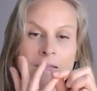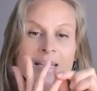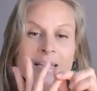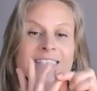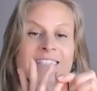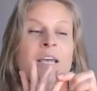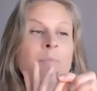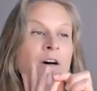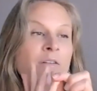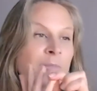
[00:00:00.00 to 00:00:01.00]
As the tip
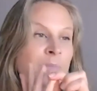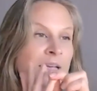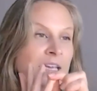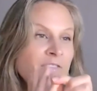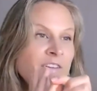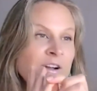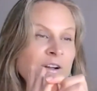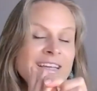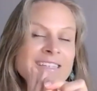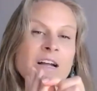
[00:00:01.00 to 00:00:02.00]
of our pinky finger
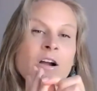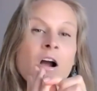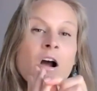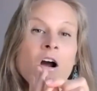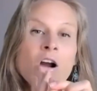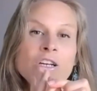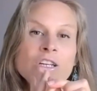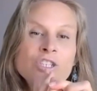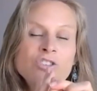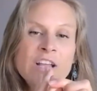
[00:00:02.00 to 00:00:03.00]
is our heart
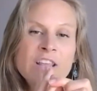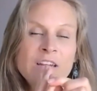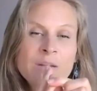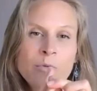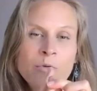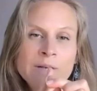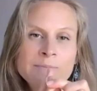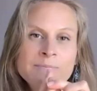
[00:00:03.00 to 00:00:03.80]
strengthening point.